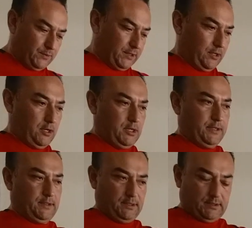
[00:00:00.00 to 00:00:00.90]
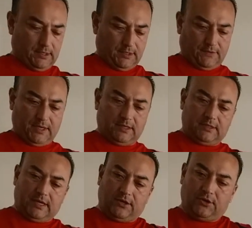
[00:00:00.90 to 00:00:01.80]
That's what they call it. These things
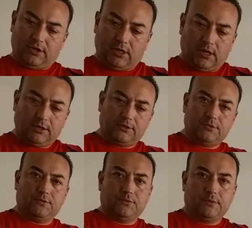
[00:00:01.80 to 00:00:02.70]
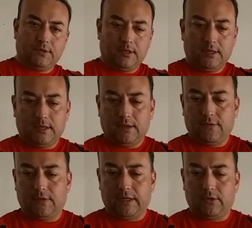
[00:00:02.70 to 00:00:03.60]
that hook onto
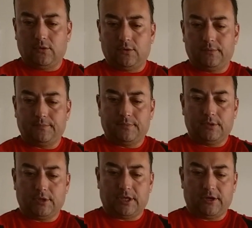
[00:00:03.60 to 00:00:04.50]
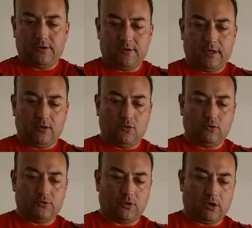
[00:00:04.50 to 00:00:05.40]
the little hook here and
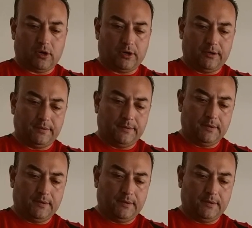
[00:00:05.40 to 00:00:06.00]
hold your cart,